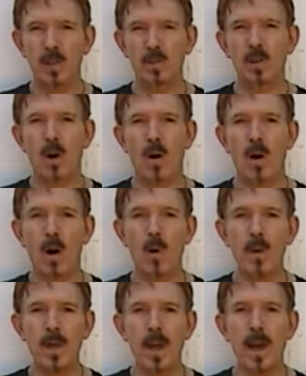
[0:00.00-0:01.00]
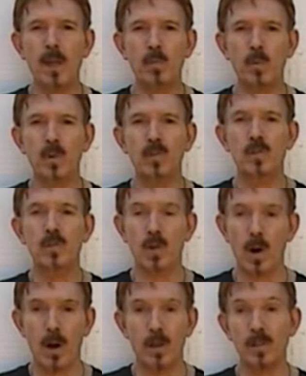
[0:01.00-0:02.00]
So all we had was
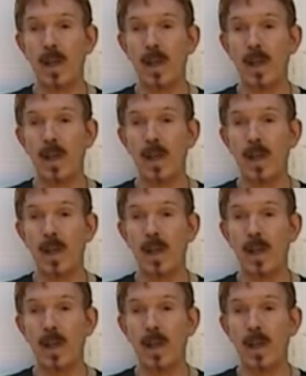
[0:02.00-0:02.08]
drawings,